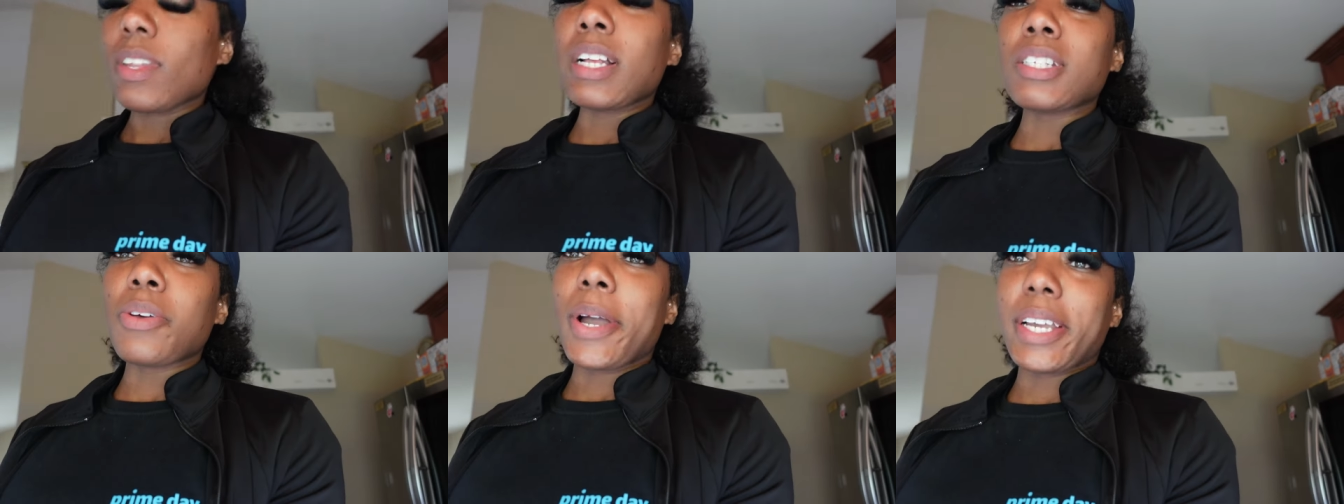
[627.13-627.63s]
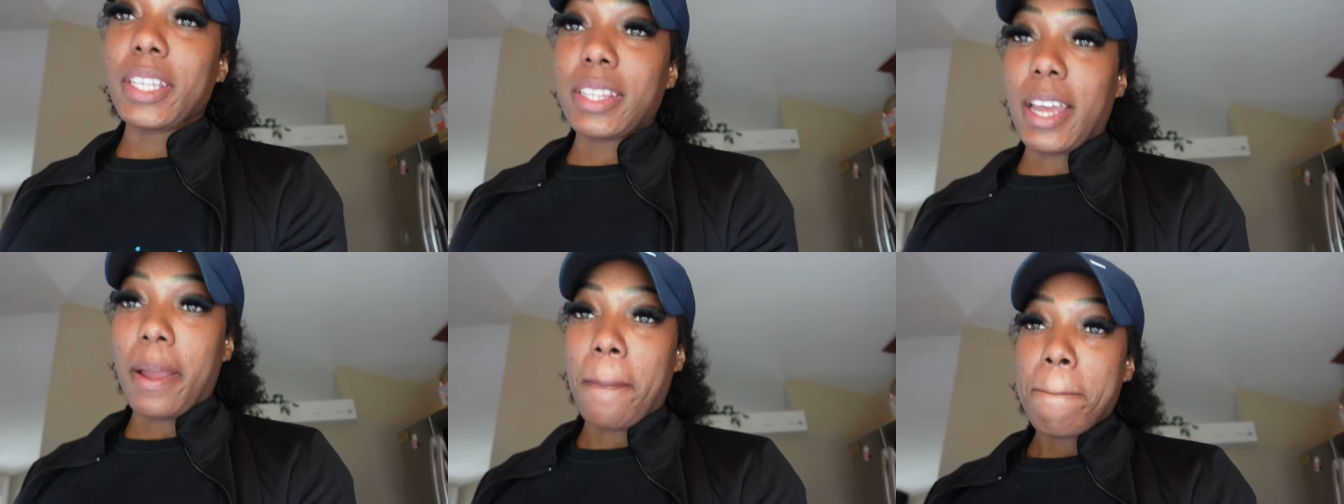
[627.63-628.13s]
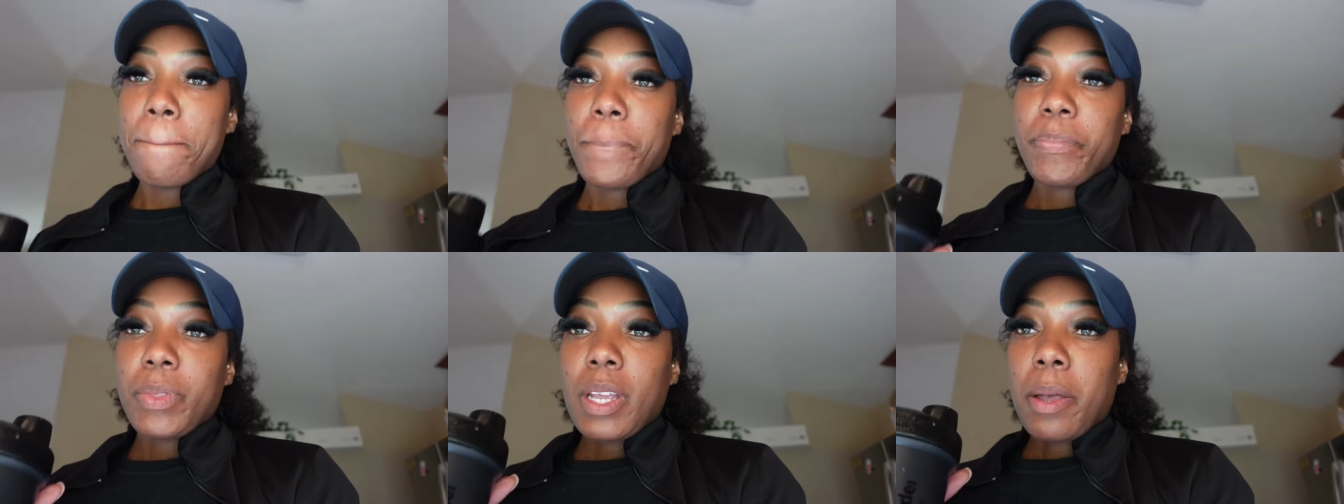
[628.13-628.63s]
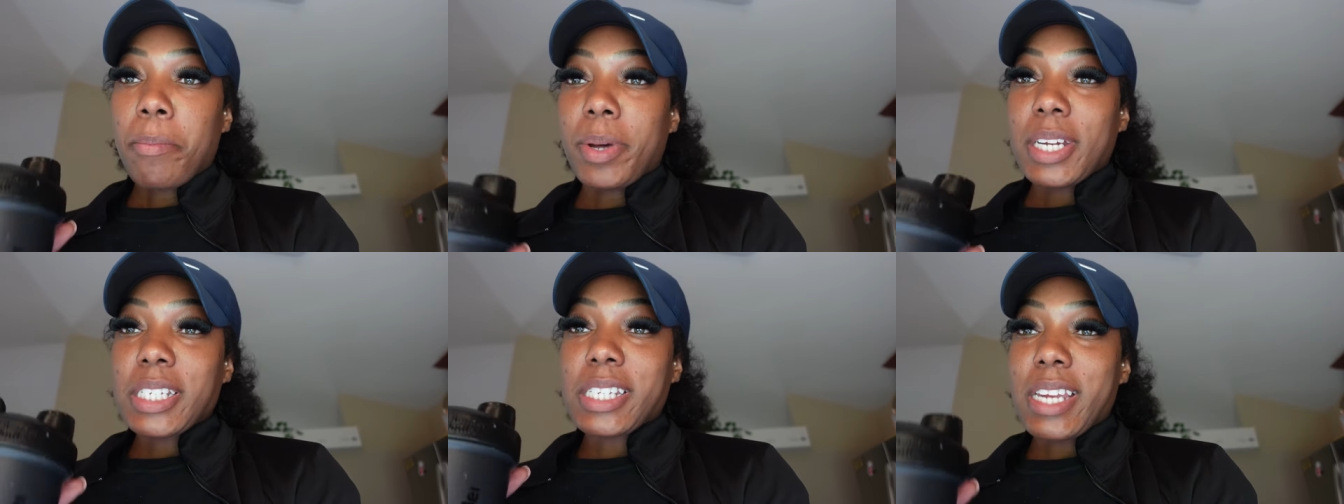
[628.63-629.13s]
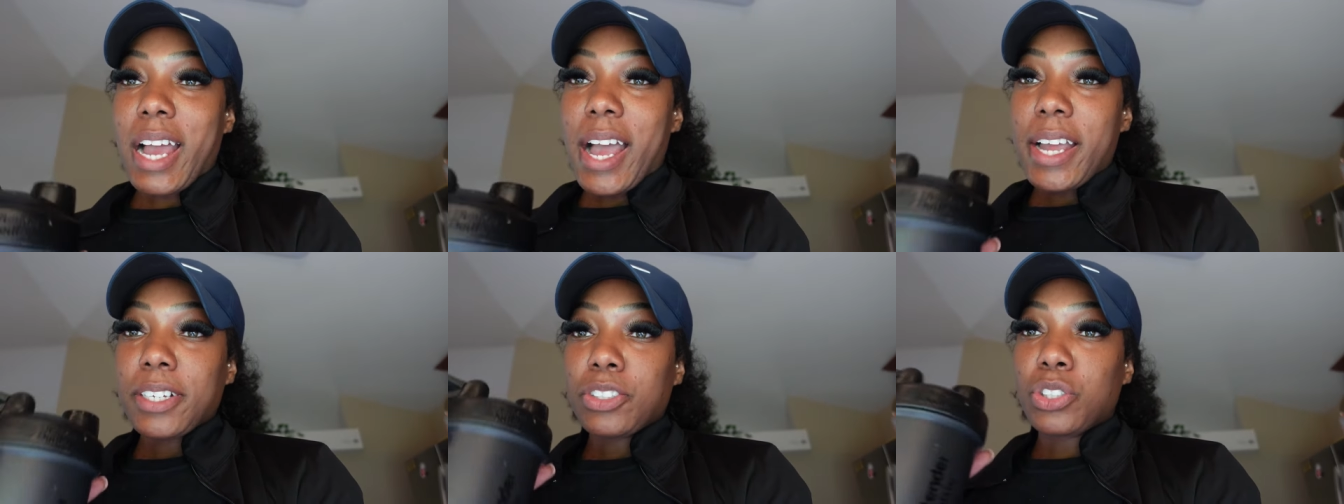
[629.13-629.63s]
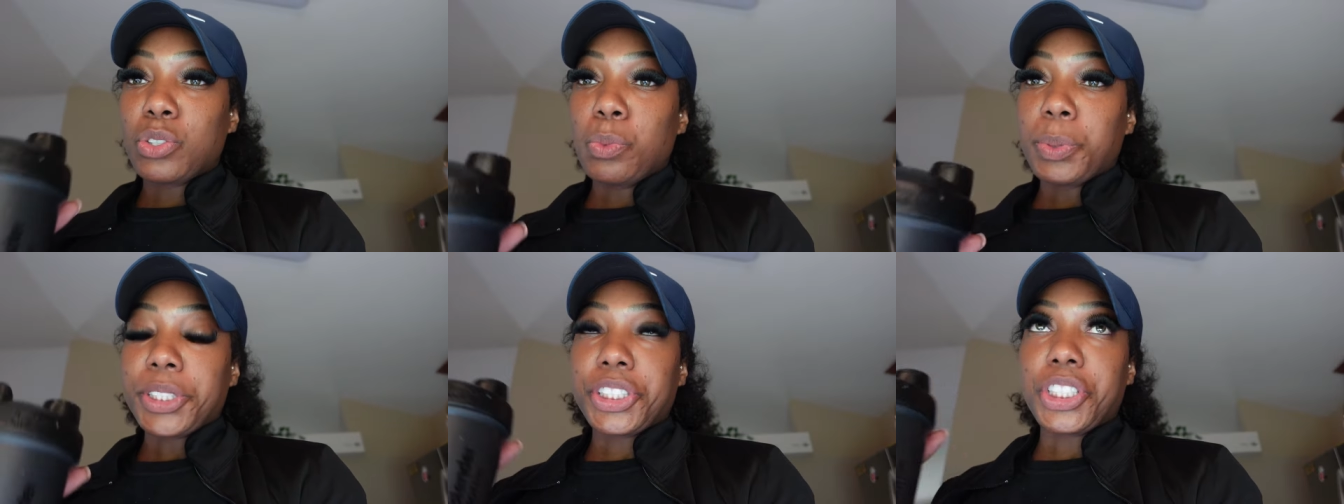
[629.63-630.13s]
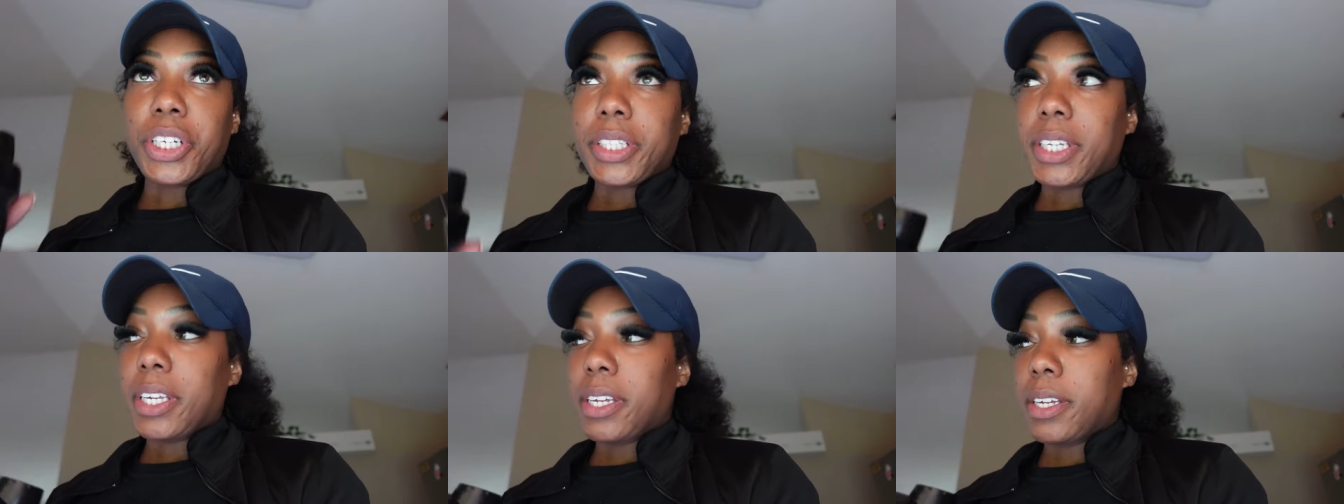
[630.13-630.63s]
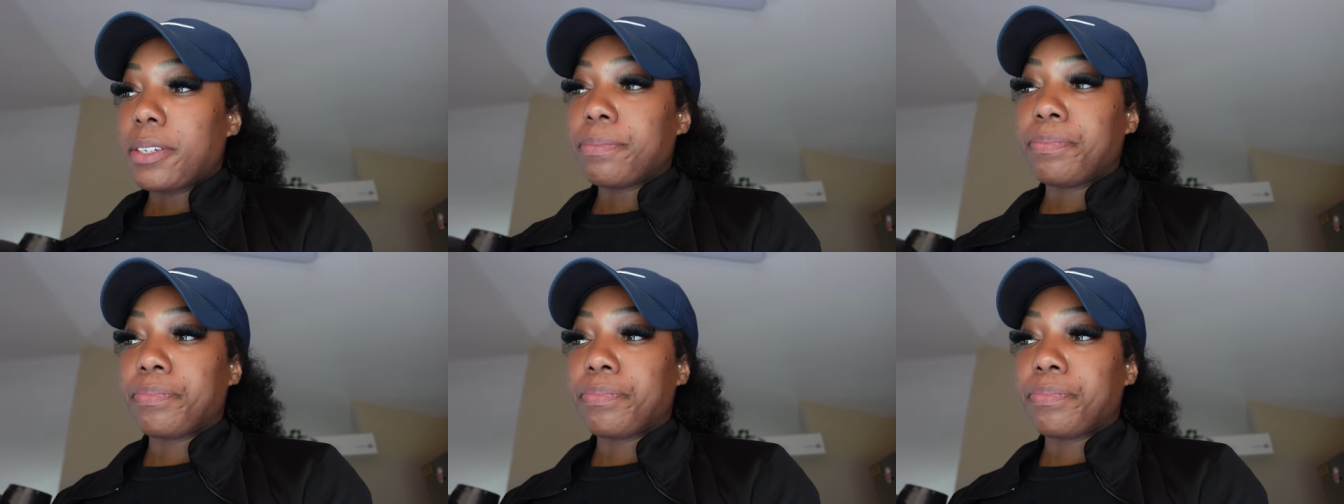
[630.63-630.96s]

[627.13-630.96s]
So I get that. But it's not super chunky.